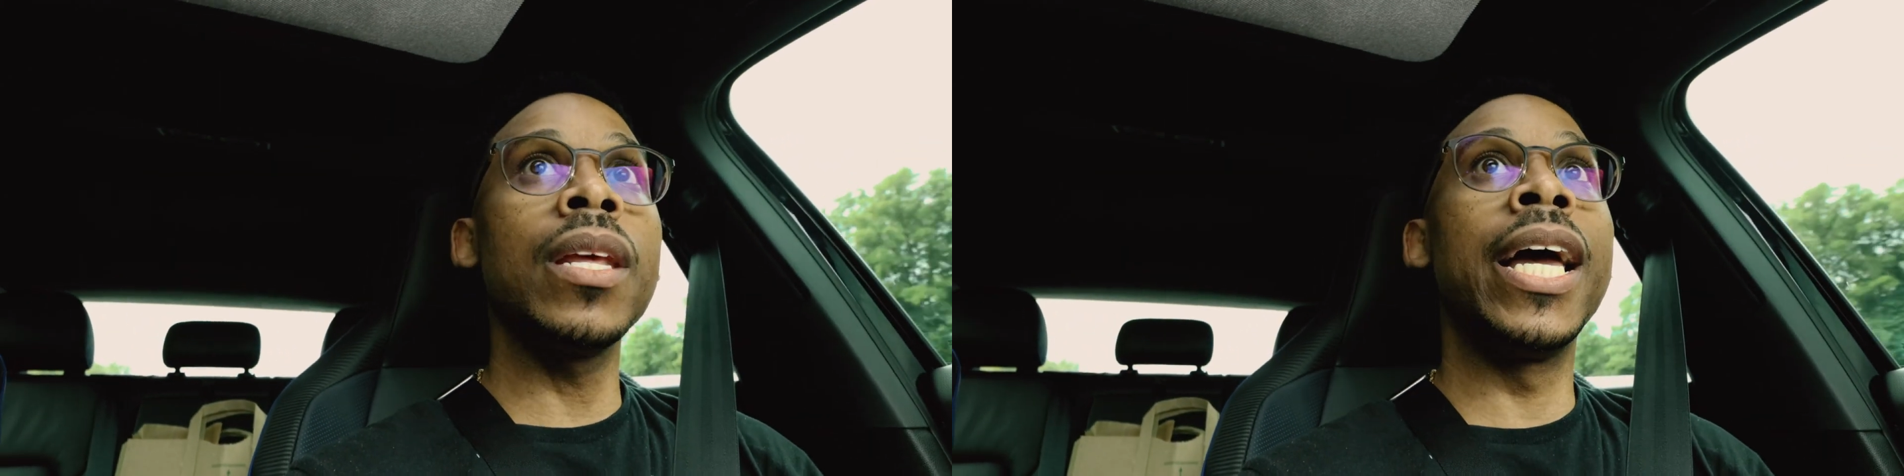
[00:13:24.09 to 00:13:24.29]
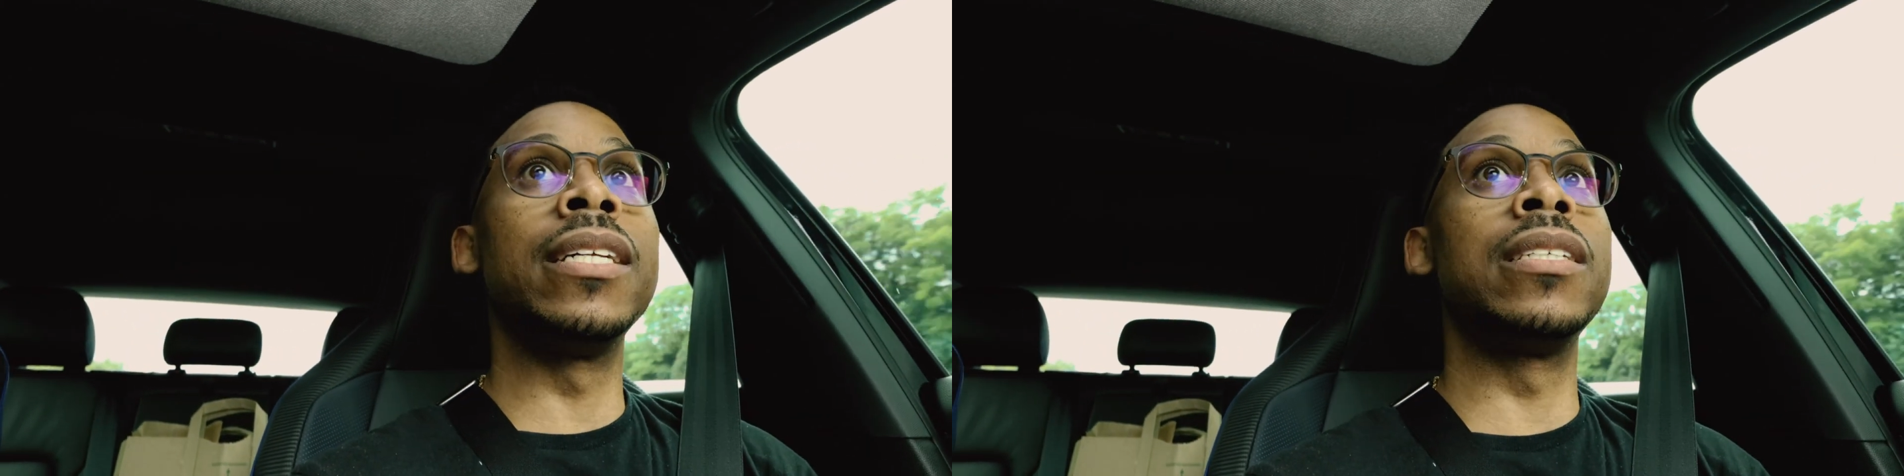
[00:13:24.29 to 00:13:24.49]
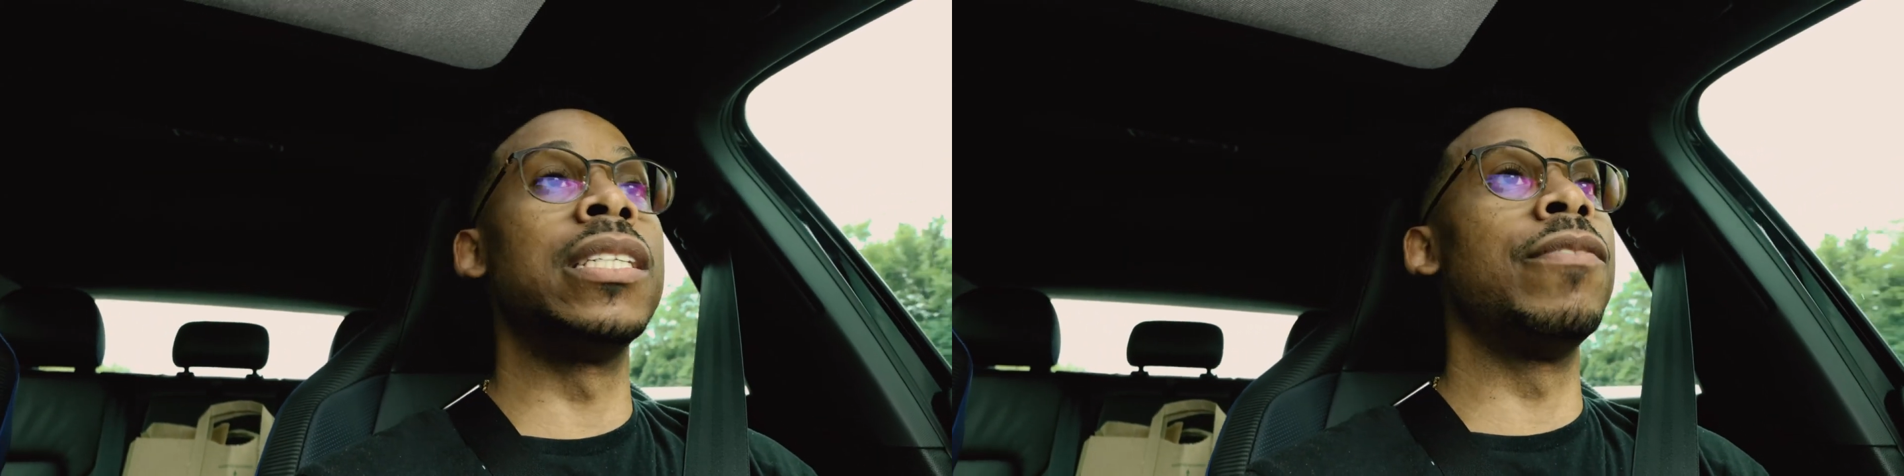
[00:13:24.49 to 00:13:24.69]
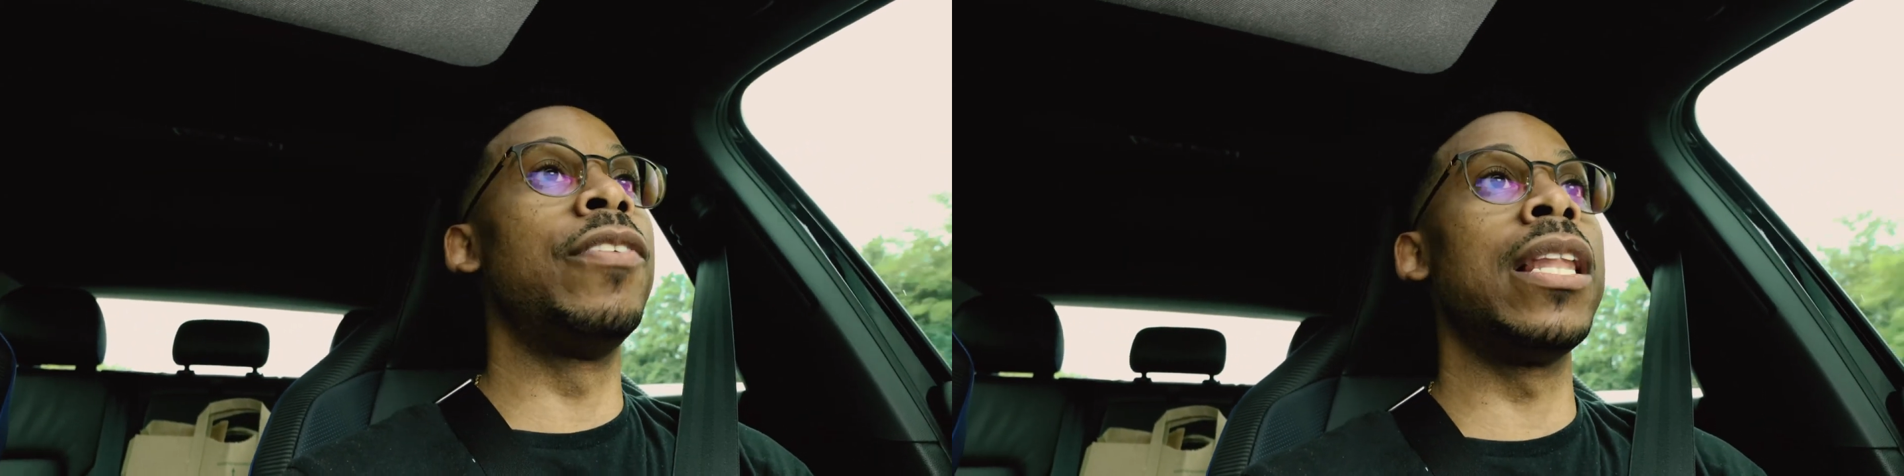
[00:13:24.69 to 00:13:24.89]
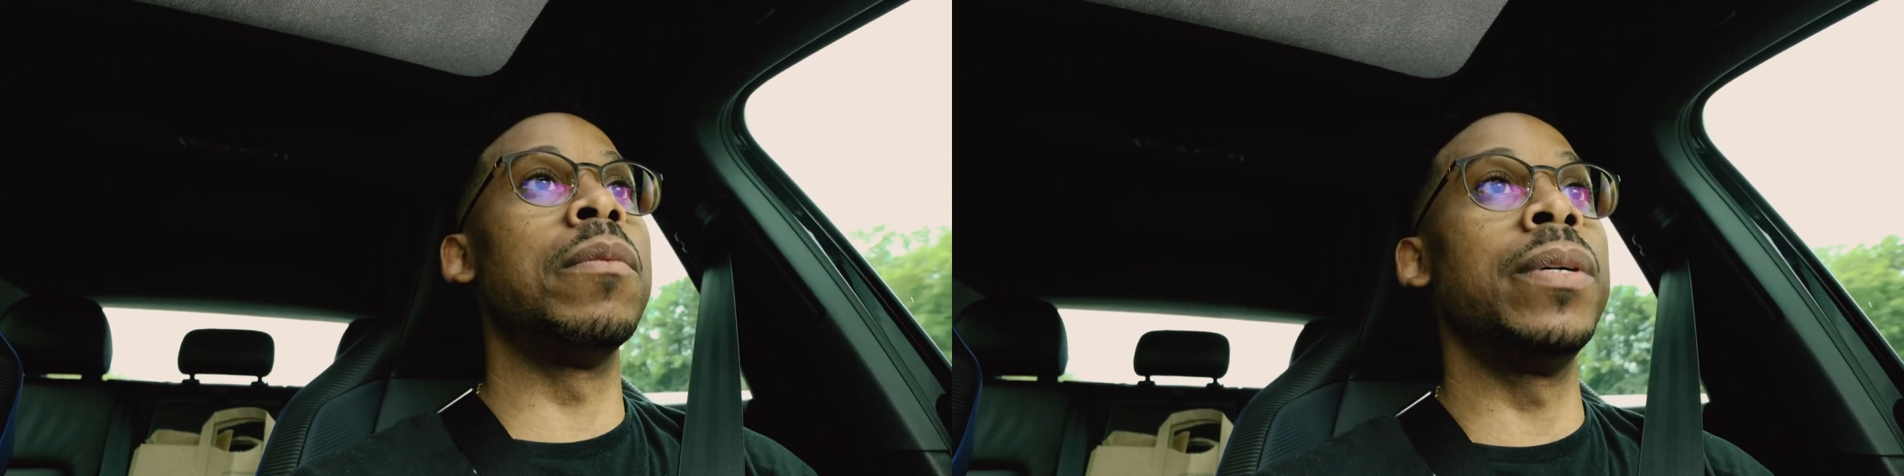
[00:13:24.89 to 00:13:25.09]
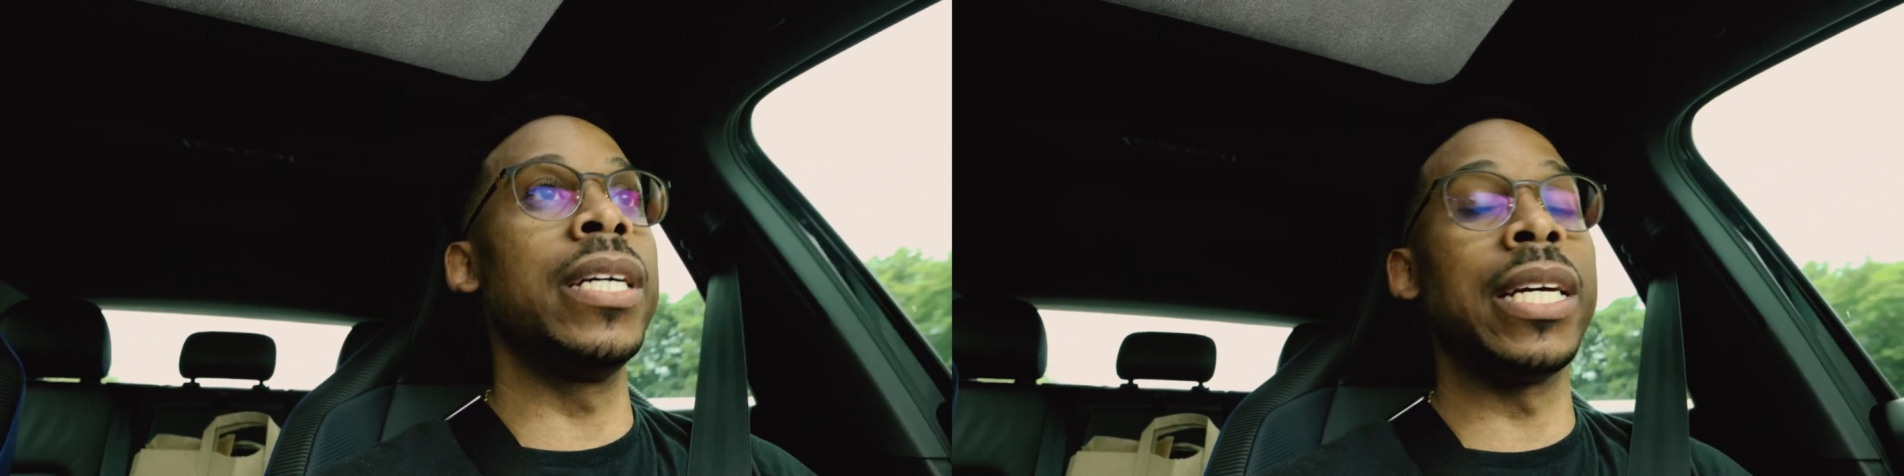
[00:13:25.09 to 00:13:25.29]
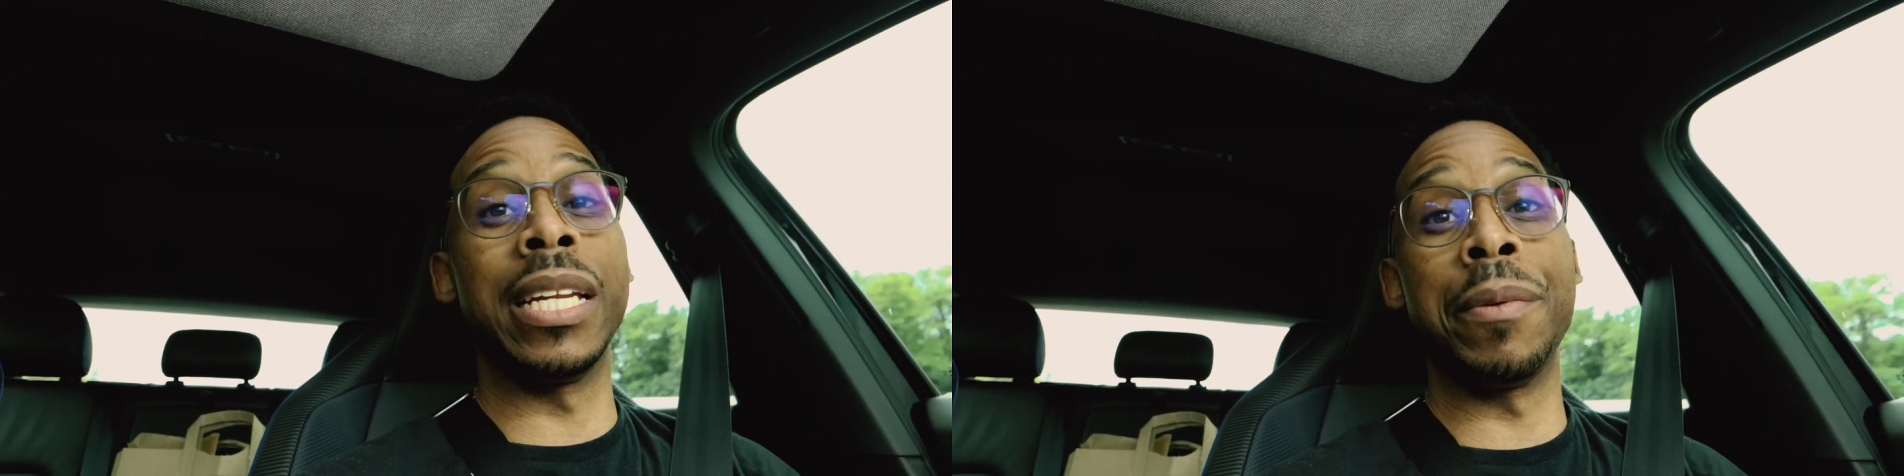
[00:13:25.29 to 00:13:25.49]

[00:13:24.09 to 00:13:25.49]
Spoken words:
and to develop it and